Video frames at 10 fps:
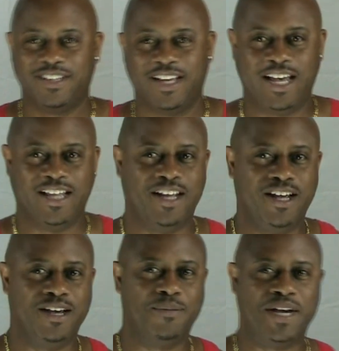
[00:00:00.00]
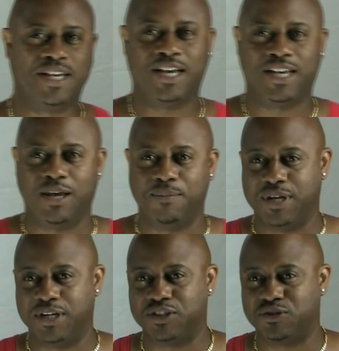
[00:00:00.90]
Hey there, my KK
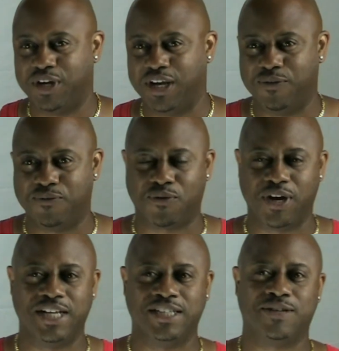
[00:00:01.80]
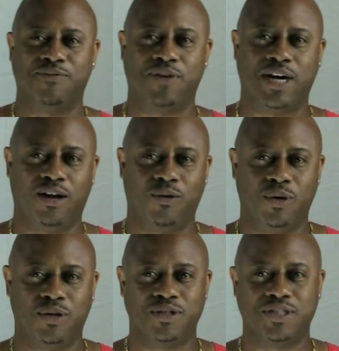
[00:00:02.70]
Ministry friends and
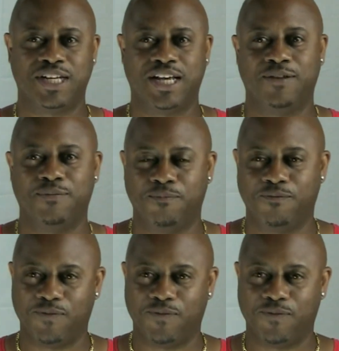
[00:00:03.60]
followers and